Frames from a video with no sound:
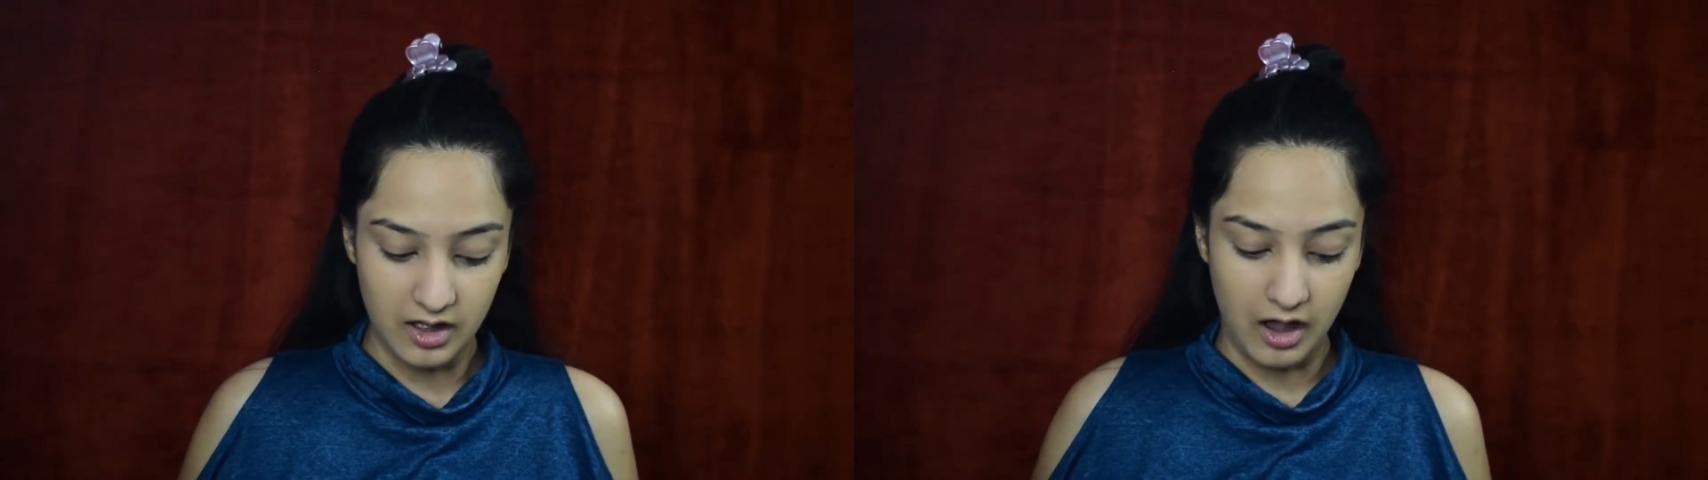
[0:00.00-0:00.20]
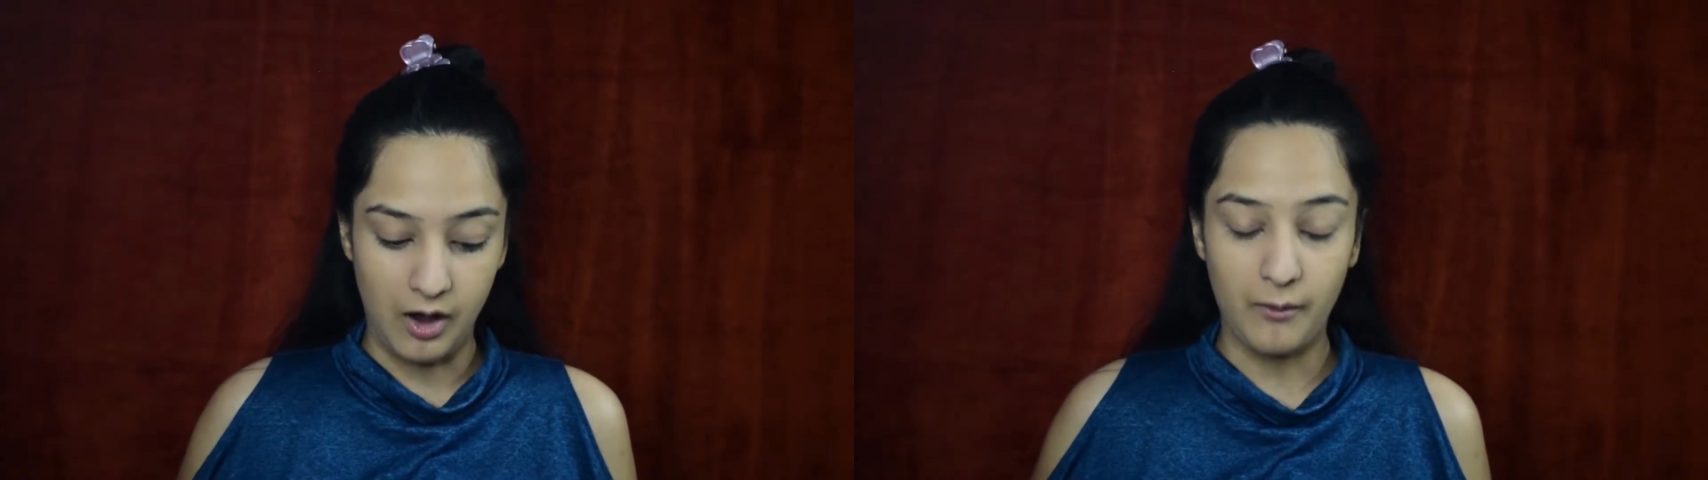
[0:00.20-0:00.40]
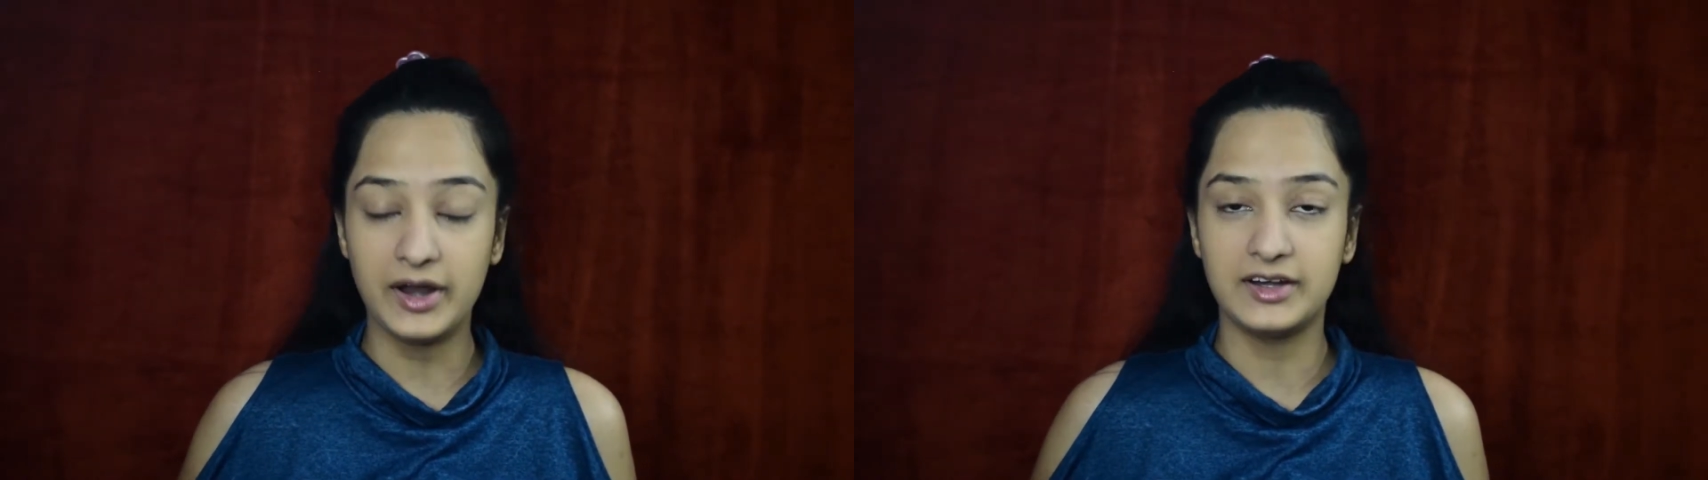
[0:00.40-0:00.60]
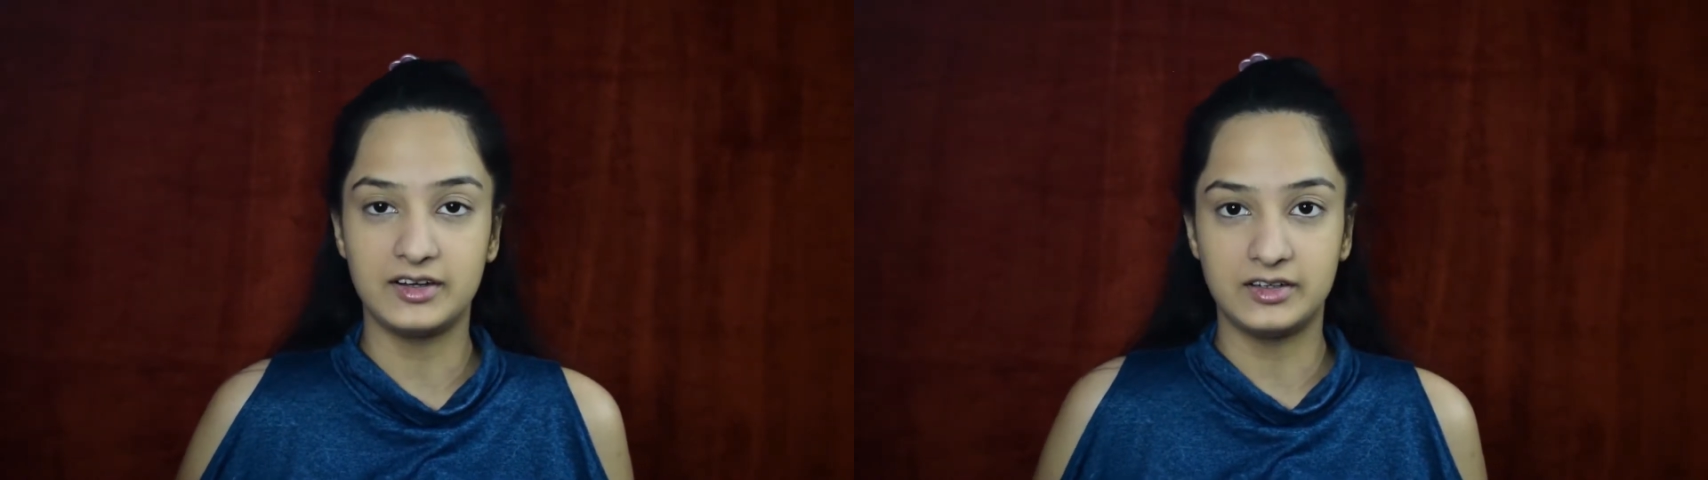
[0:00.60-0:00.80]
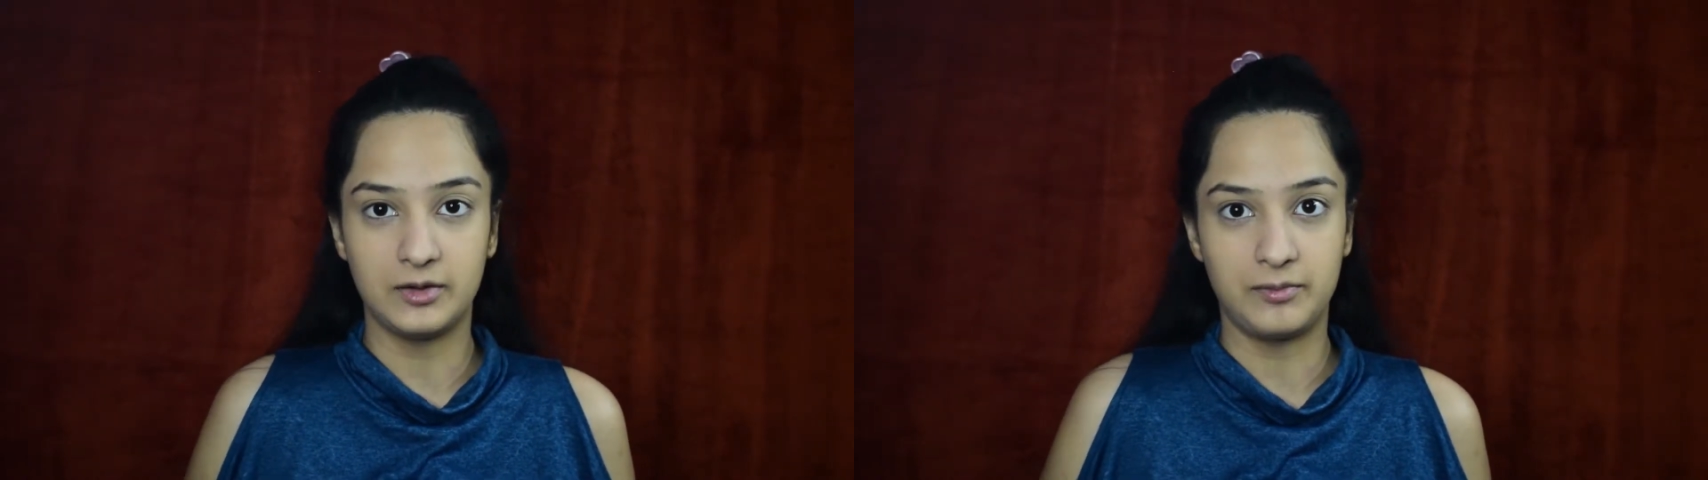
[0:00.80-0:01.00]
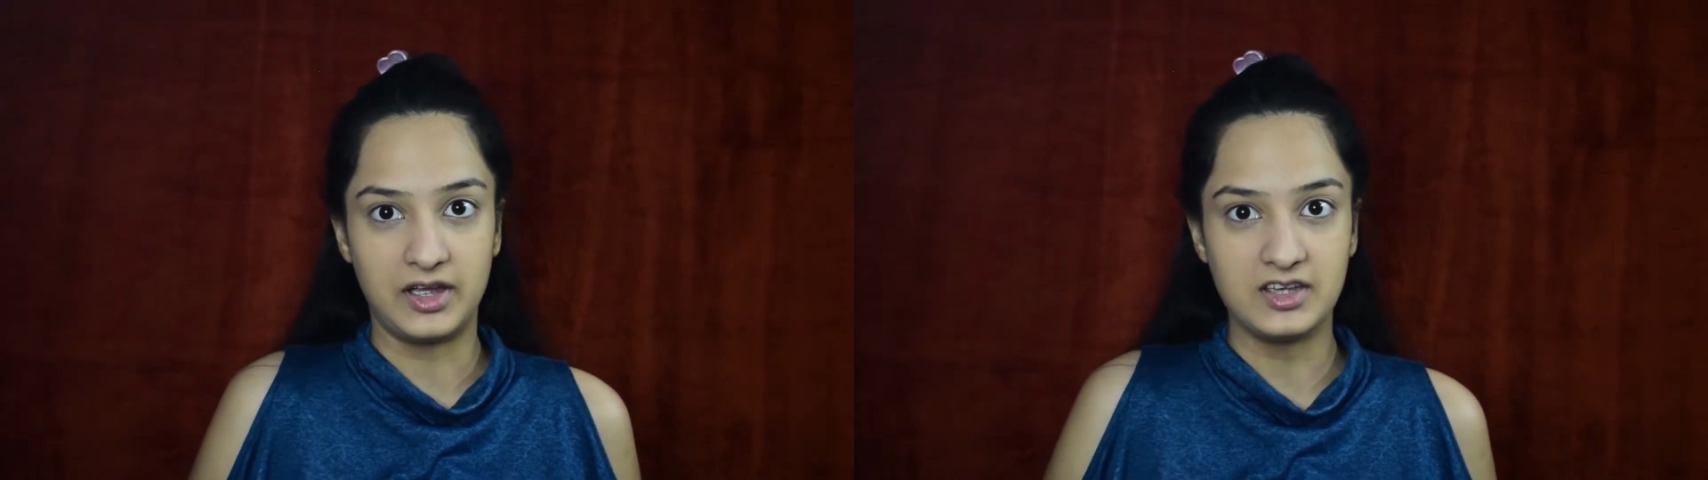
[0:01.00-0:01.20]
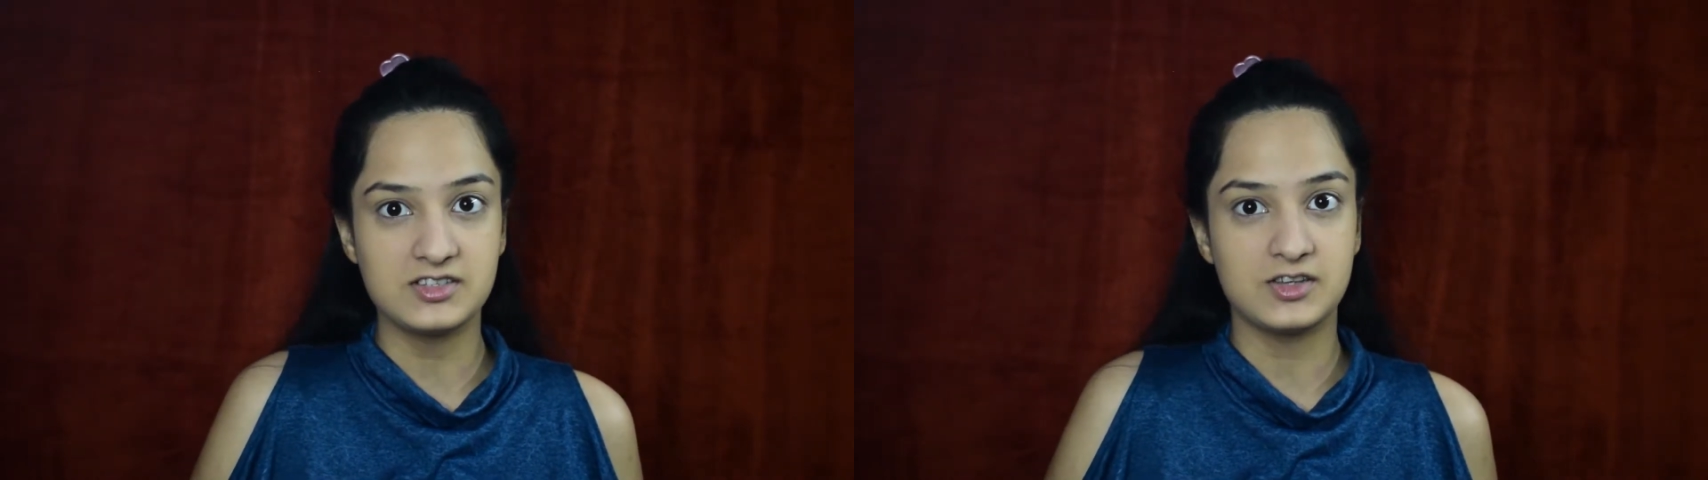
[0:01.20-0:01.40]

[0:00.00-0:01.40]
how I did the base,